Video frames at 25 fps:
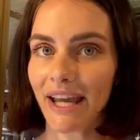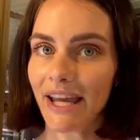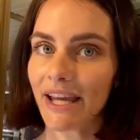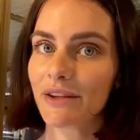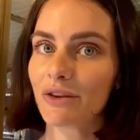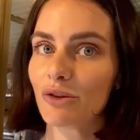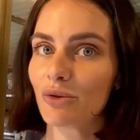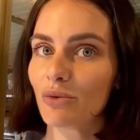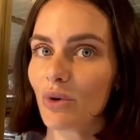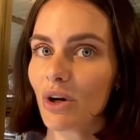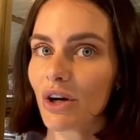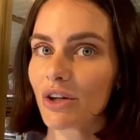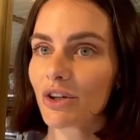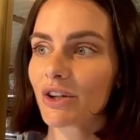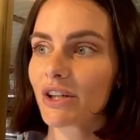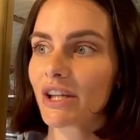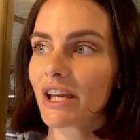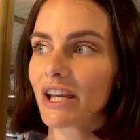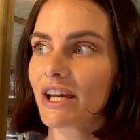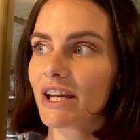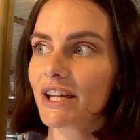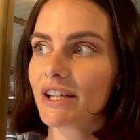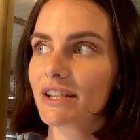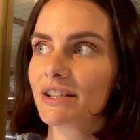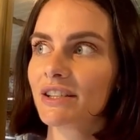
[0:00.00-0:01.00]
and the water
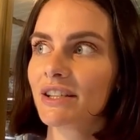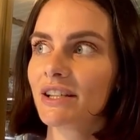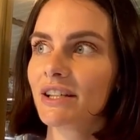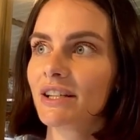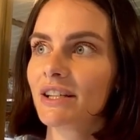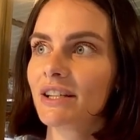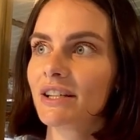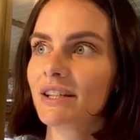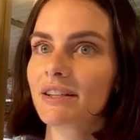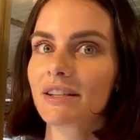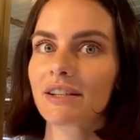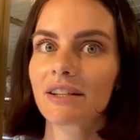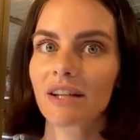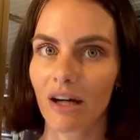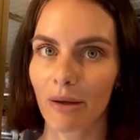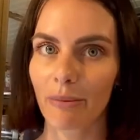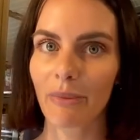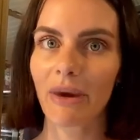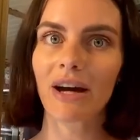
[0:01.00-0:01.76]
can come